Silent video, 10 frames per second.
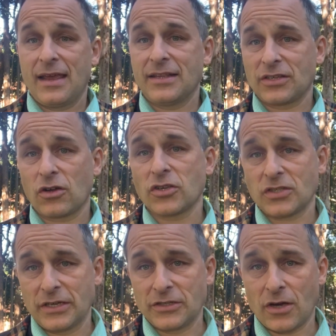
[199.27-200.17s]
It's a
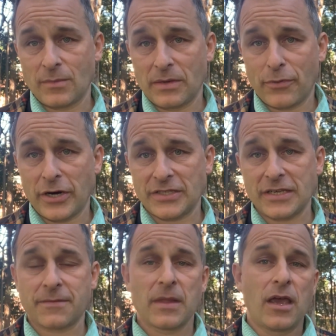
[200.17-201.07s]
costly and timely
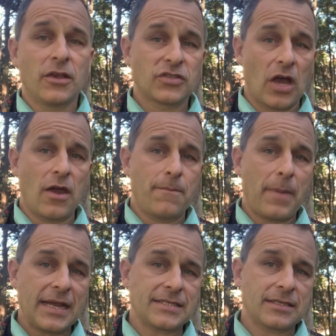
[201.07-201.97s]
process. So
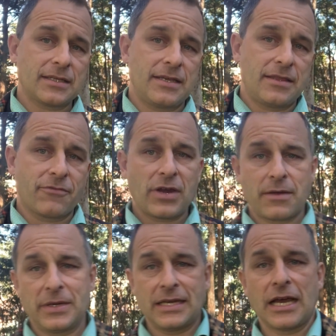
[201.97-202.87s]
basically the
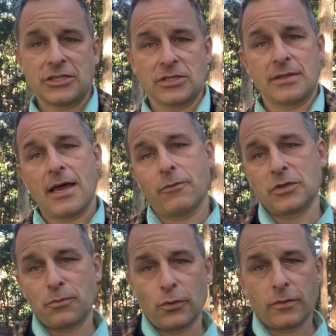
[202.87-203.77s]
recommendation that was
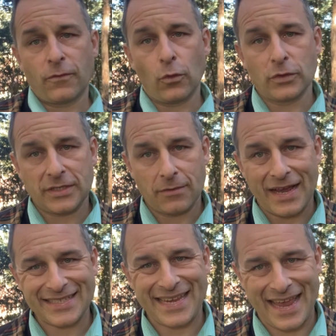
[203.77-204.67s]
put forward to
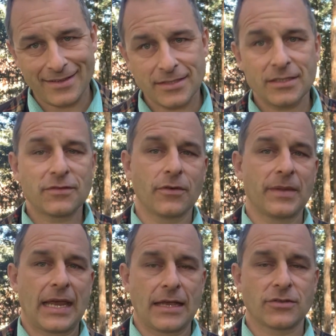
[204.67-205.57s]
us councillors from
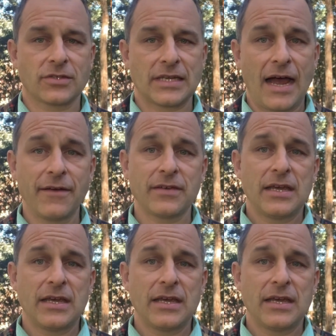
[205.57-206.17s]
the council staff